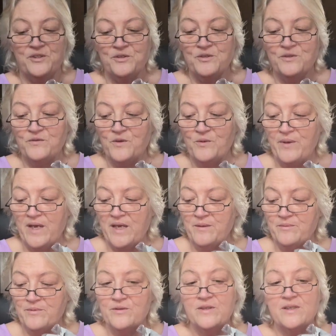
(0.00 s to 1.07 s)
beautiful
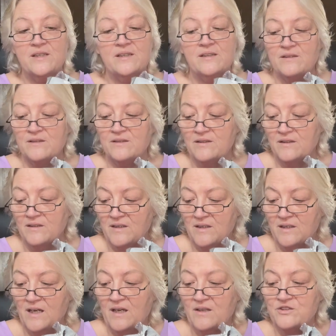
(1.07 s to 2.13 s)
paper here.
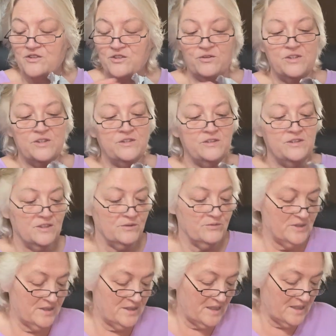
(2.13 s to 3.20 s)
I'll show you to you in just a
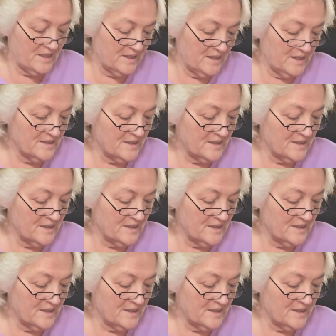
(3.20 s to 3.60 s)
second because